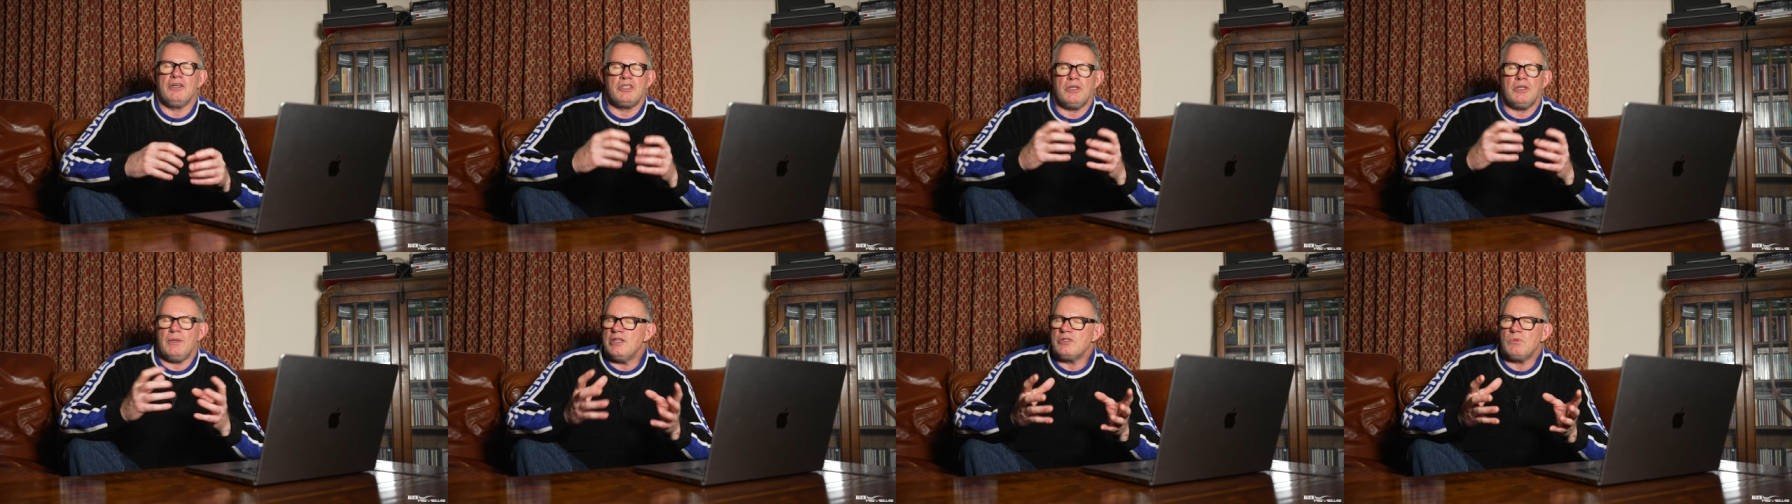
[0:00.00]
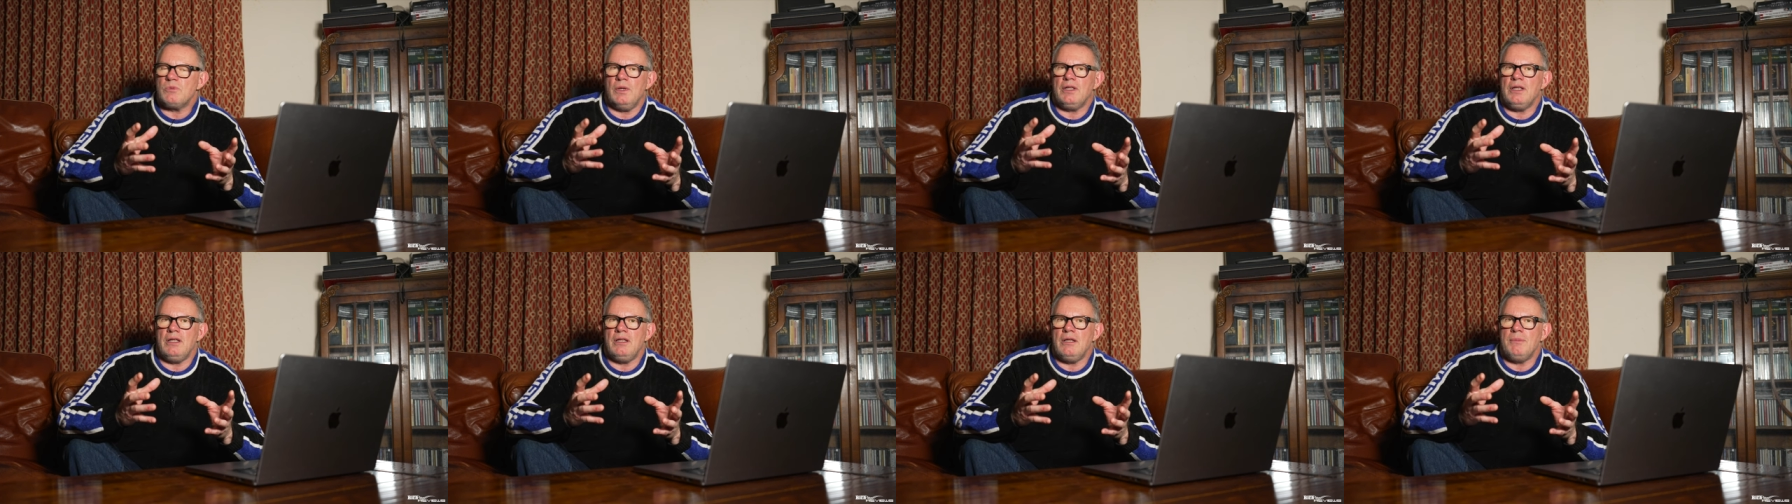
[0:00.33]
So as
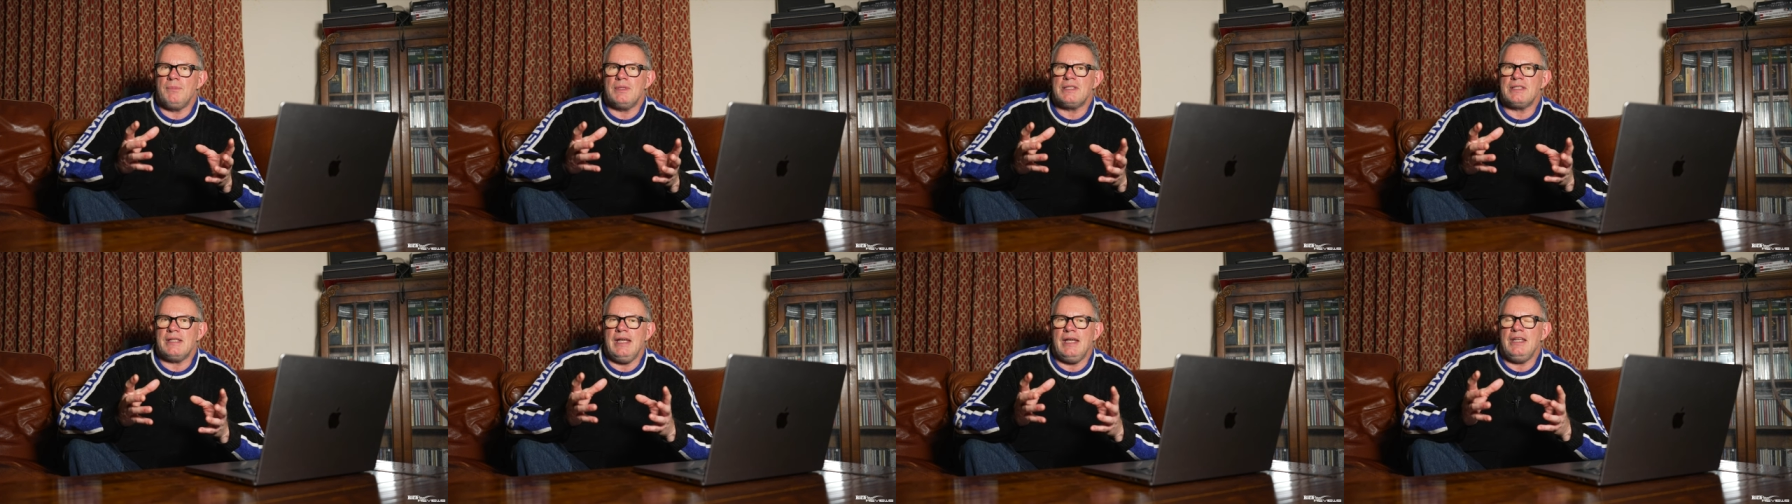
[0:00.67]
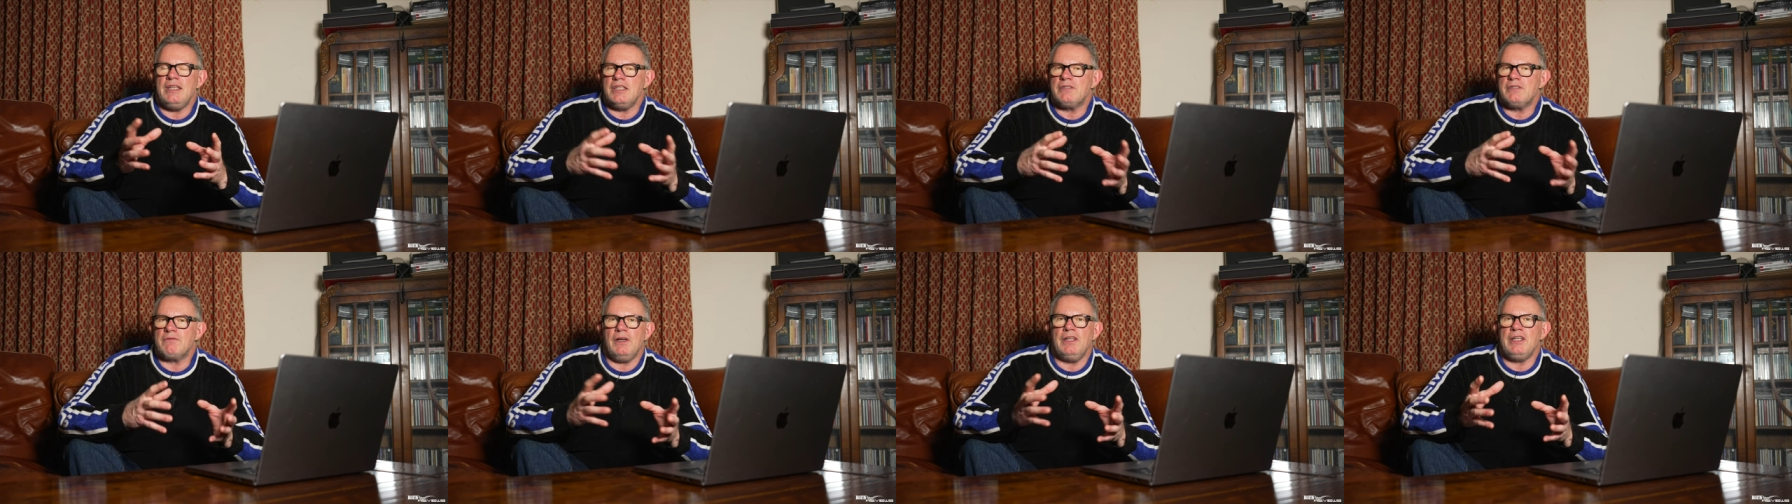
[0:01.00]
one of the
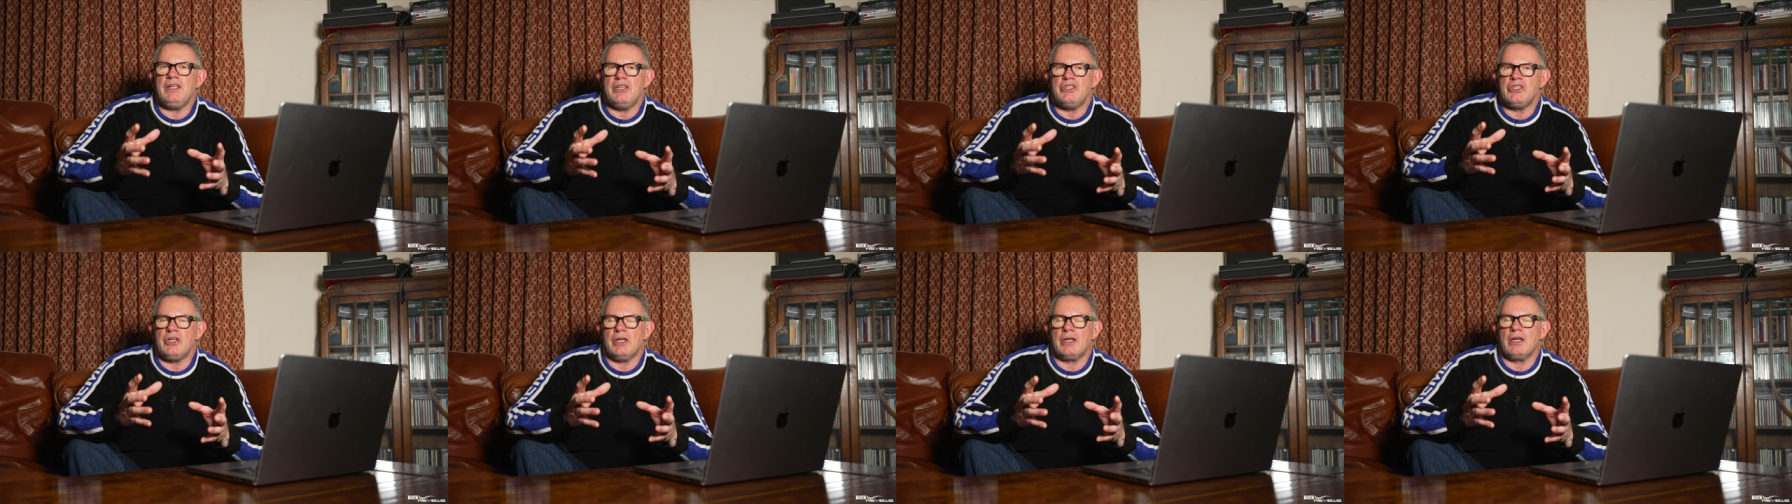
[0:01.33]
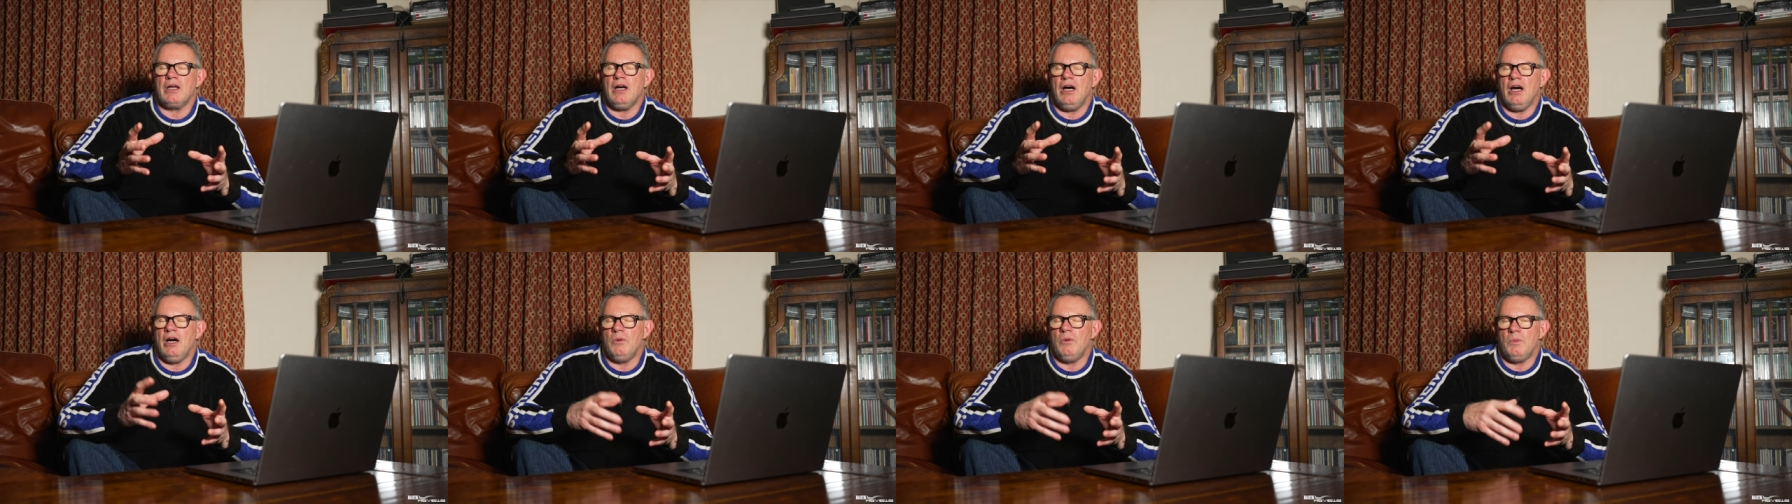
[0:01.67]
Mercedes front engine
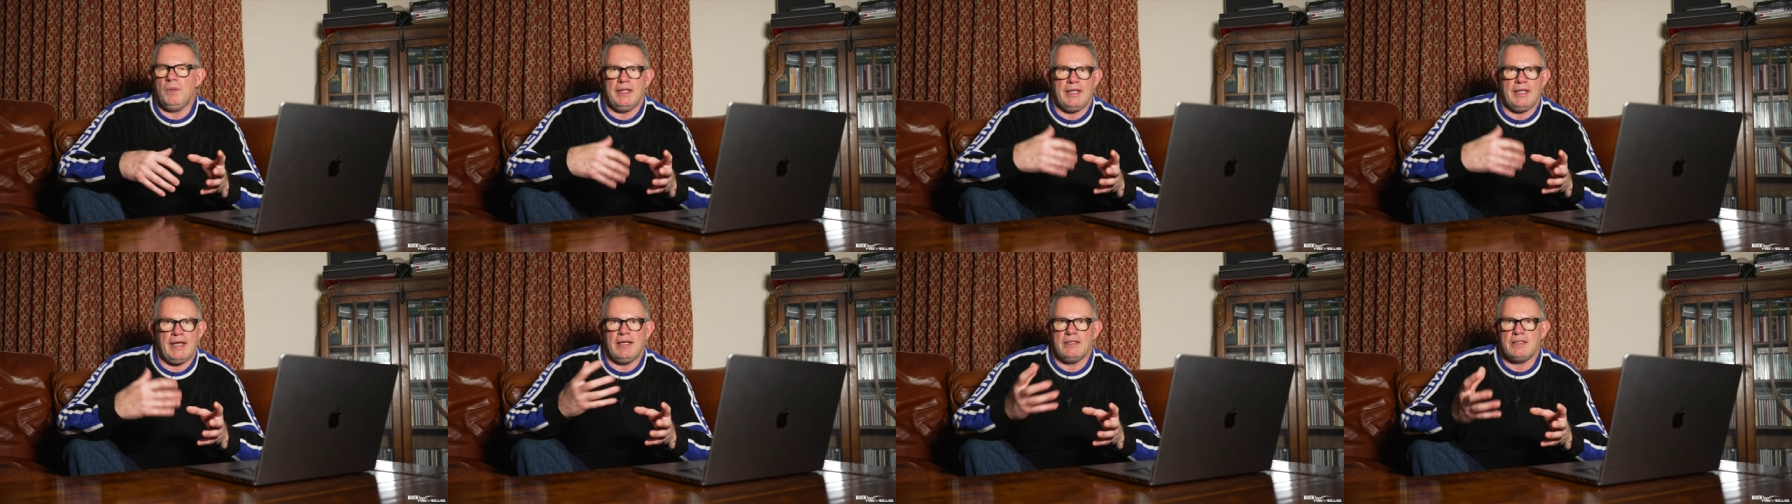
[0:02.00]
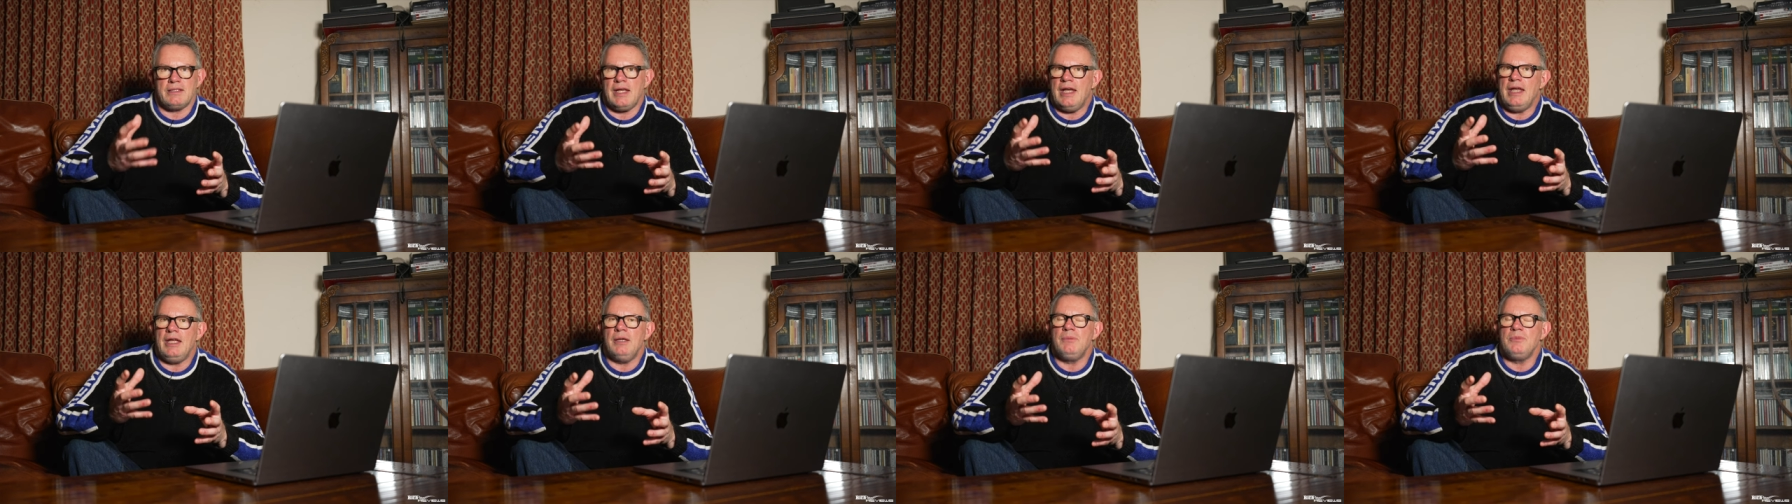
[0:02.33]
car where
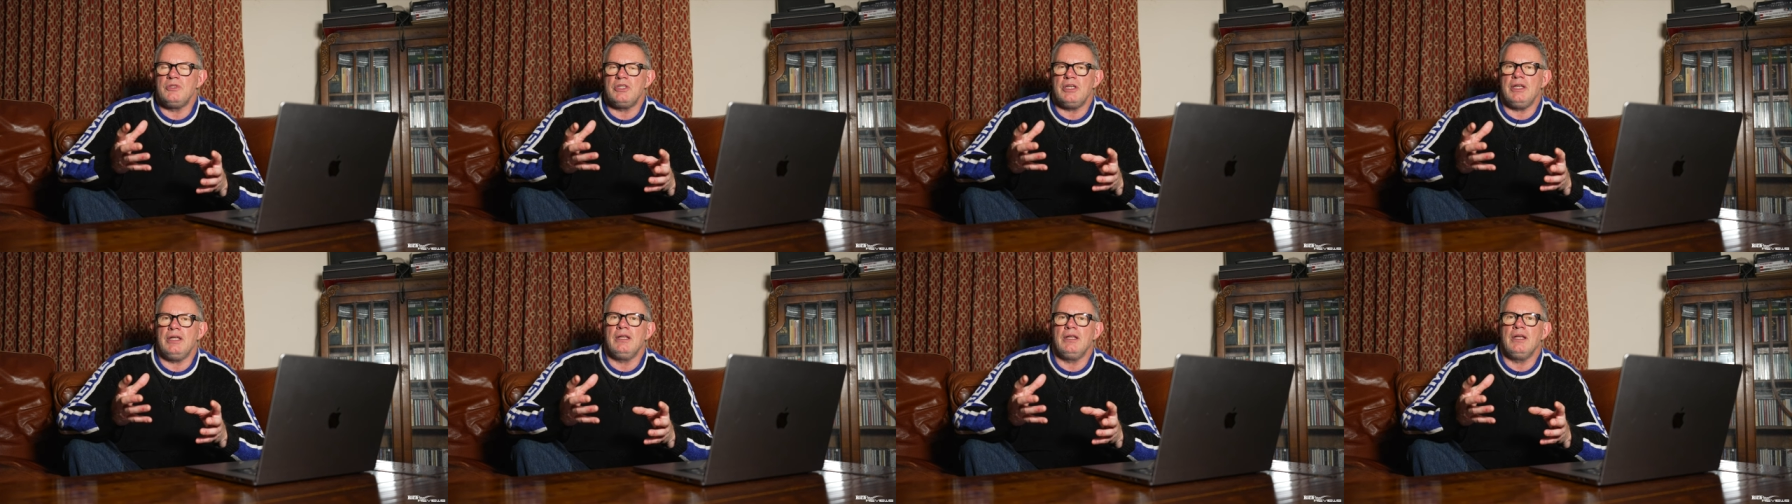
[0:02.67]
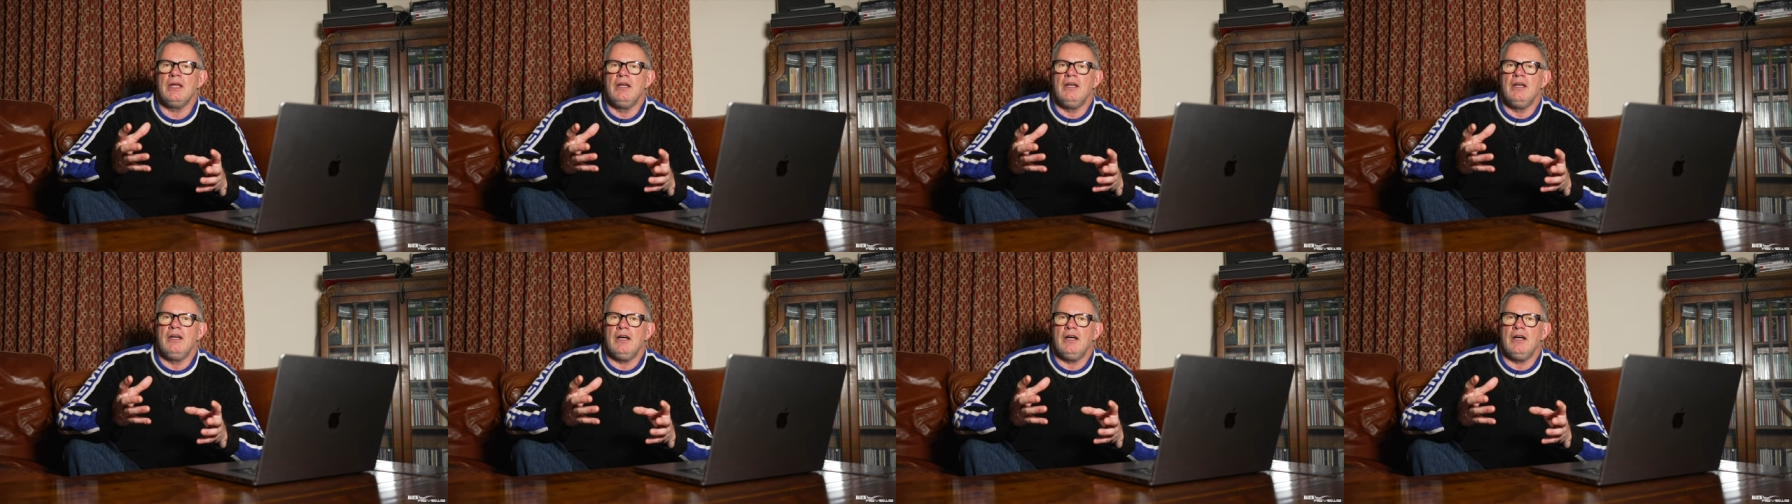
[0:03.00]
that AMG